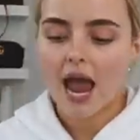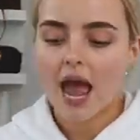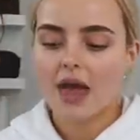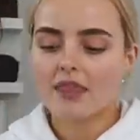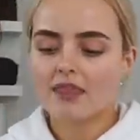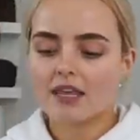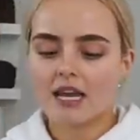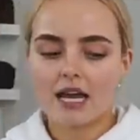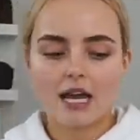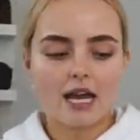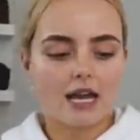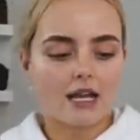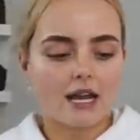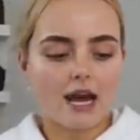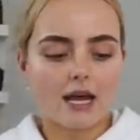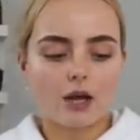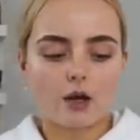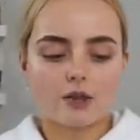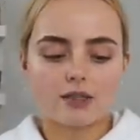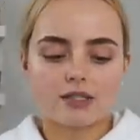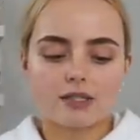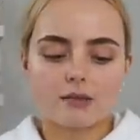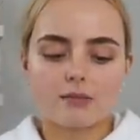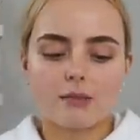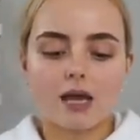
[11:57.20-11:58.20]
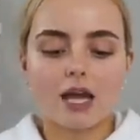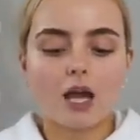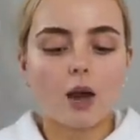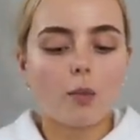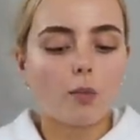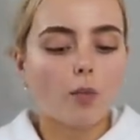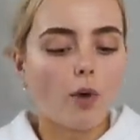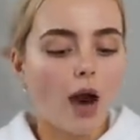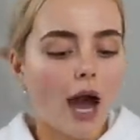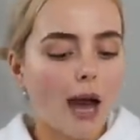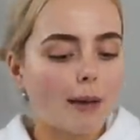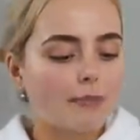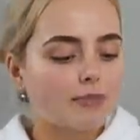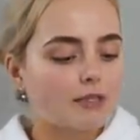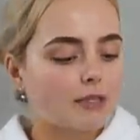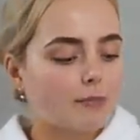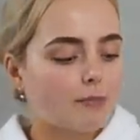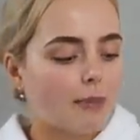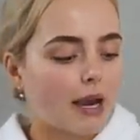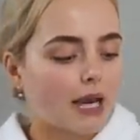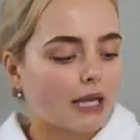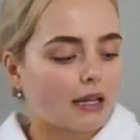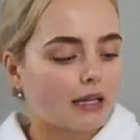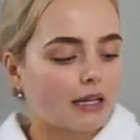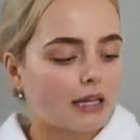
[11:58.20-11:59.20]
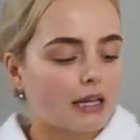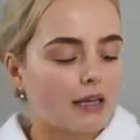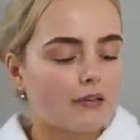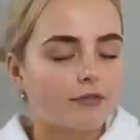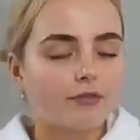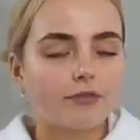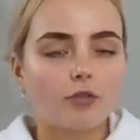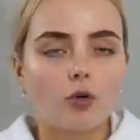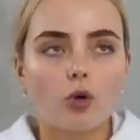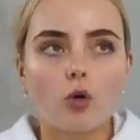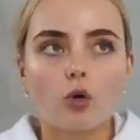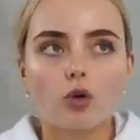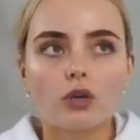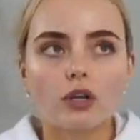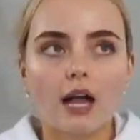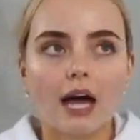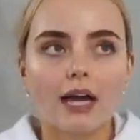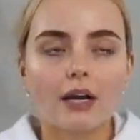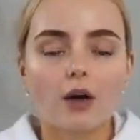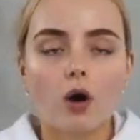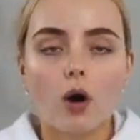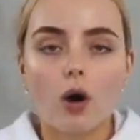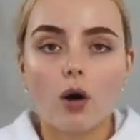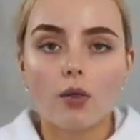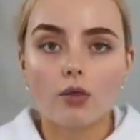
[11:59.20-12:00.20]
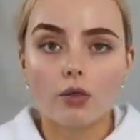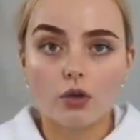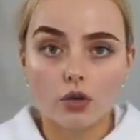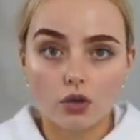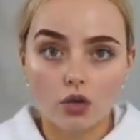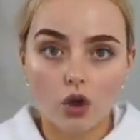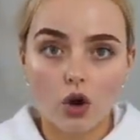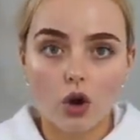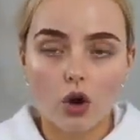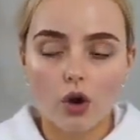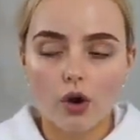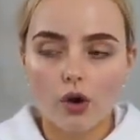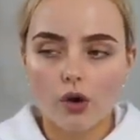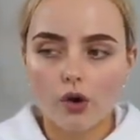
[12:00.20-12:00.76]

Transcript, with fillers: And then I got some makeup wipes mainly for like on the go